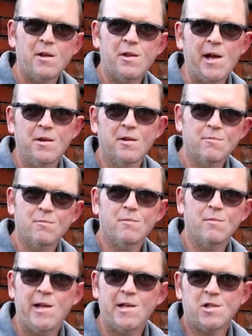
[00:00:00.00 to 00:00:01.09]
then
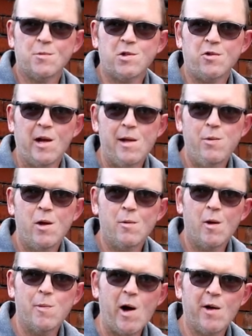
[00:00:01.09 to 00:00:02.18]
hit subscribe.
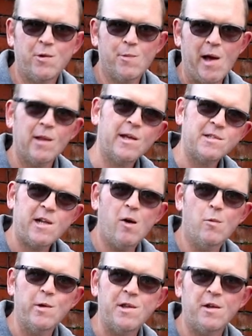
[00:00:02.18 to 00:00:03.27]
Apart from that, let's get
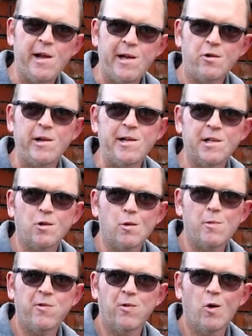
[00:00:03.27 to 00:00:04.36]
on with ingredient
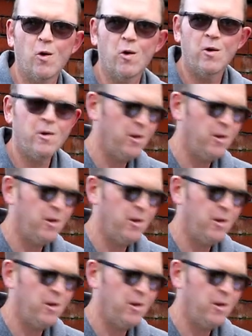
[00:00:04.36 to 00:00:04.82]
number 4.